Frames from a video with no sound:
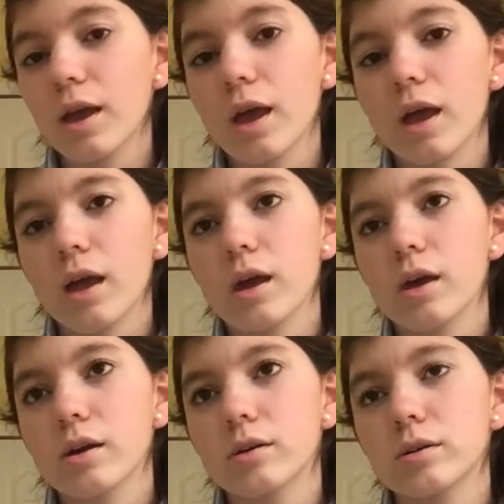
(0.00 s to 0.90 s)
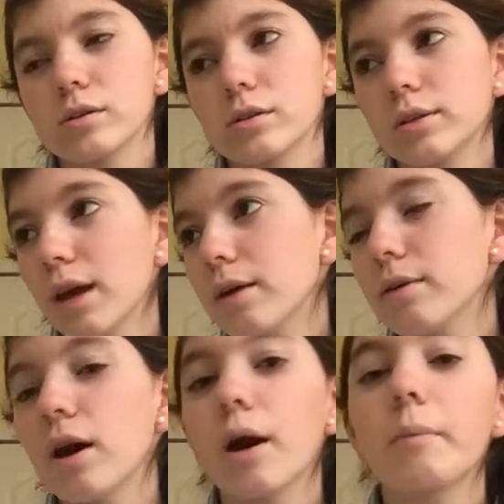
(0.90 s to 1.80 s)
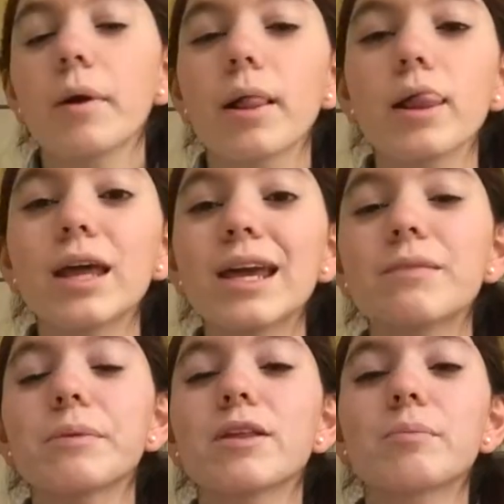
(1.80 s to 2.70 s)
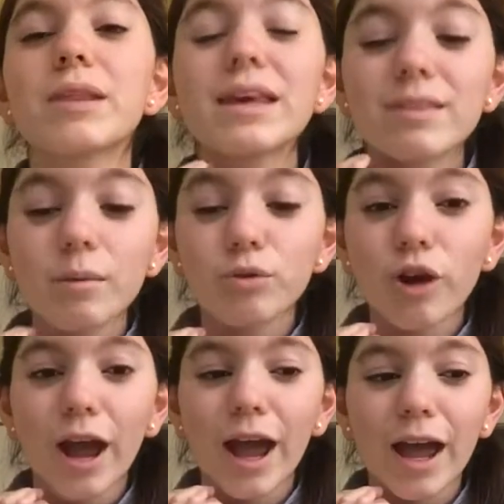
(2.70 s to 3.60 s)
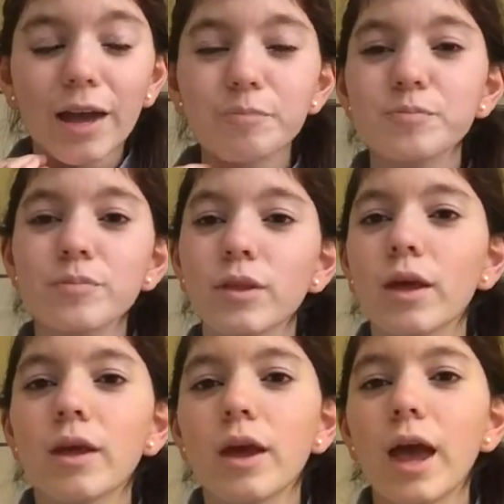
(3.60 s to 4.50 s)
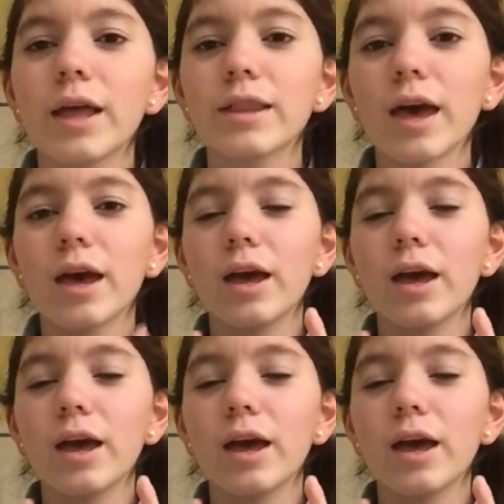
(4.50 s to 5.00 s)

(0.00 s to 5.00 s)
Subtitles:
And yeah, please subscribe. And